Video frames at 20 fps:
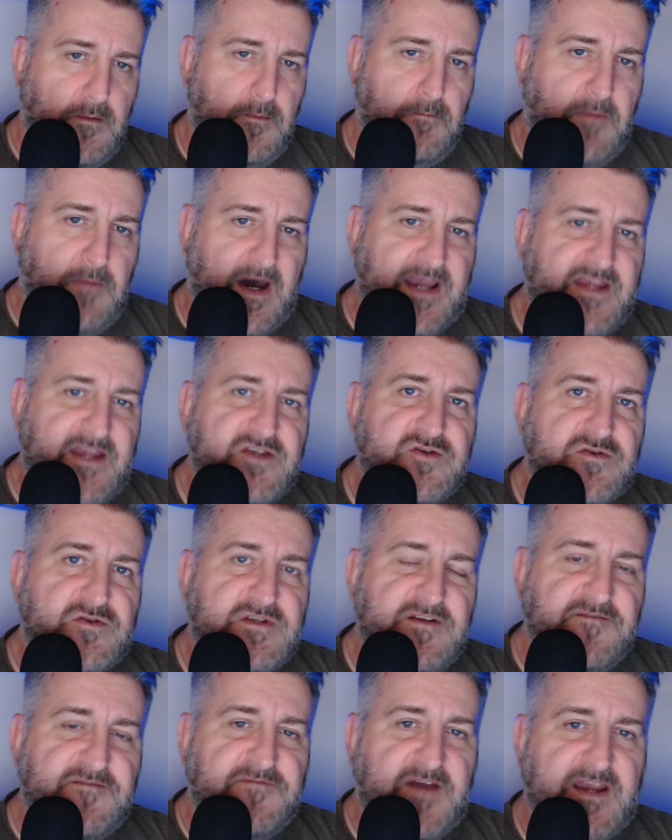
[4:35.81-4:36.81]
My
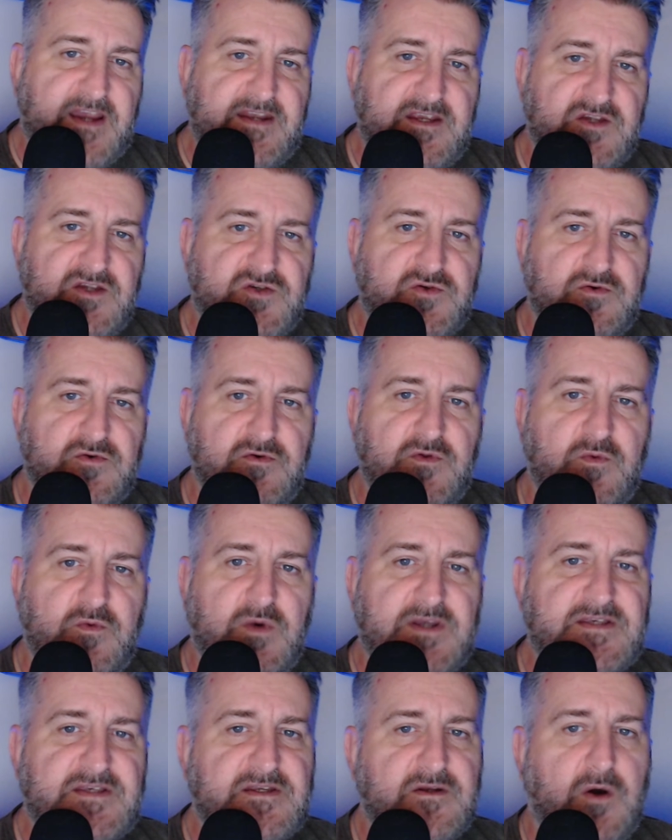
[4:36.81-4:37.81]
interest in finding truth
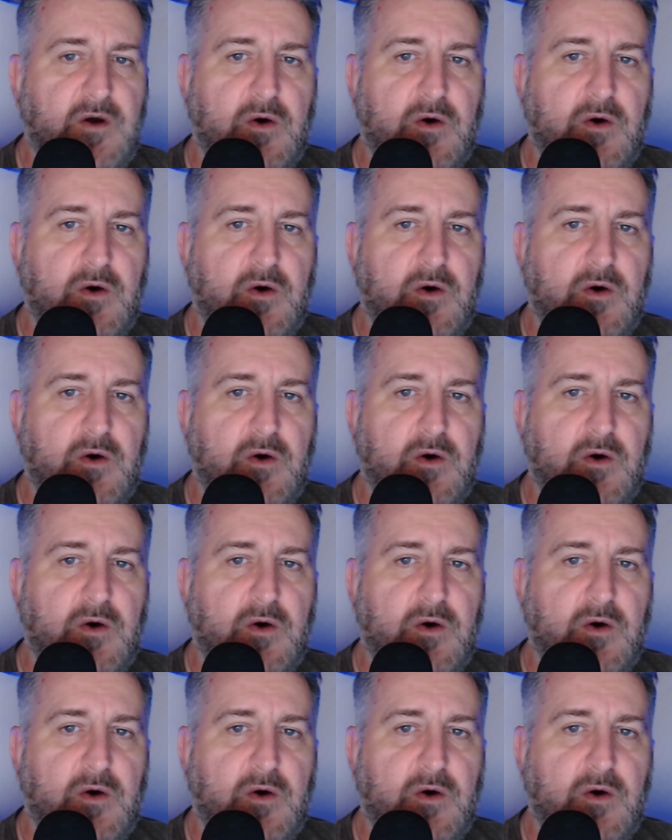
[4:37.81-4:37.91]
wasn't